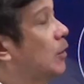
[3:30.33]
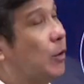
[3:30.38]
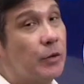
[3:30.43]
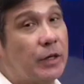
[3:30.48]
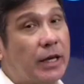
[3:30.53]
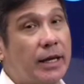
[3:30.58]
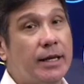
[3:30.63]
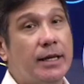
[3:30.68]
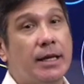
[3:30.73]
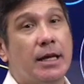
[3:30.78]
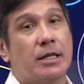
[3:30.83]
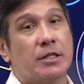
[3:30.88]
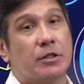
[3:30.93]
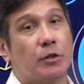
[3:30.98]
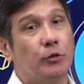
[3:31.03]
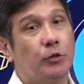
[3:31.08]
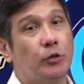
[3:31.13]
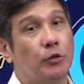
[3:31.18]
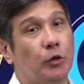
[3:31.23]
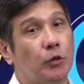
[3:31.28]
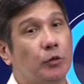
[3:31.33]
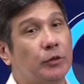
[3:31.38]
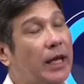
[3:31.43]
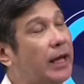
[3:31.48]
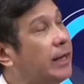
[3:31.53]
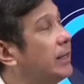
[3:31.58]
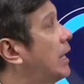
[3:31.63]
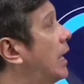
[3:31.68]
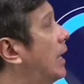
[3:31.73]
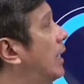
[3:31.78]
Okay, so you know
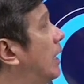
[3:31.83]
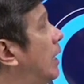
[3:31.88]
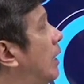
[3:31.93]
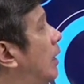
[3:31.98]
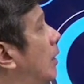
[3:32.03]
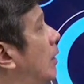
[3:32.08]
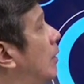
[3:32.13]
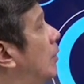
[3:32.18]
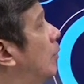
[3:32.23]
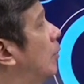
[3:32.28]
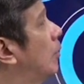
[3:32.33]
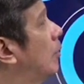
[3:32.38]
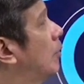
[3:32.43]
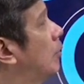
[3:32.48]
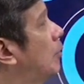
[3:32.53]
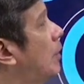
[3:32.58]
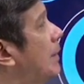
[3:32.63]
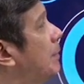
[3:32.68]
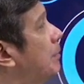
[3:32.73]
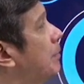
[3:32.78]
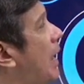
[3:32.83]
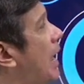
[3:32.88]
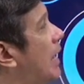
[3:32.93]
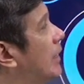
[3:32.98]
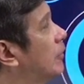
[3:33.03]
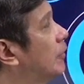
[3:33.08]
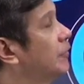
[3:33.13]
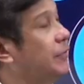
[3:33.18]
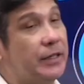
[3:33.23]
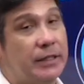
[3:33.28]
that one
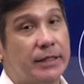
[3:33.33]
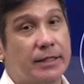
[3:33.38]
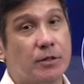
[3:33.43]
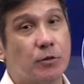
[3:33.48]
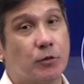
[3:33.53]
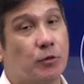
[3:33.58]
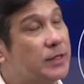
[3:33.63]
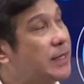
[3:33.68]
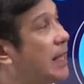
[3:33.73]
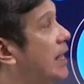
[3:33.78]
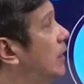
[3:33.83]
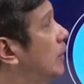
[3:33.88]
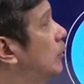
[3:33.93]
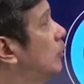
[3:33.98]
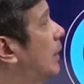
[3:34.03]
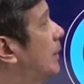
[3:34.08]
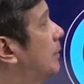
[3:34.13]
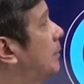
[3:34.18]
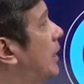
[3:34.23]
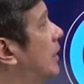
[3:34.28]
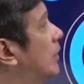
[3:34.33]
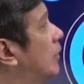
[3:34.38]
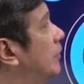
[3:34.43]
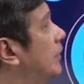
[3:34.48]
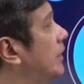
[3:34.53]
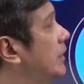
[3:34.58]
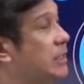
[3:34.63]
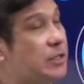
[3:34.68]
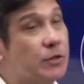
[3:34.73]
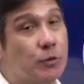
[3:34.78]
part of it is to sell, one part of
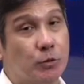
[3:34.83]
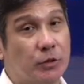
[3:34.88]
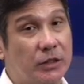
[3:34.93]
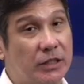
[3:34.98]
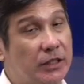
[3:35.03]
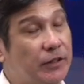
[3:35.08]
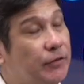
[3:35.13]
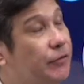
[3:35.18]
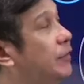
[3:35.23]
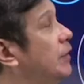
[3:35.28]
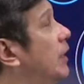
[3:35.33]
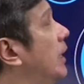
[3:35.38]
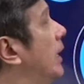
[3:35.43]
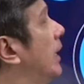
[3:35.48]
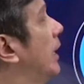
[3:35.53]
it is to give.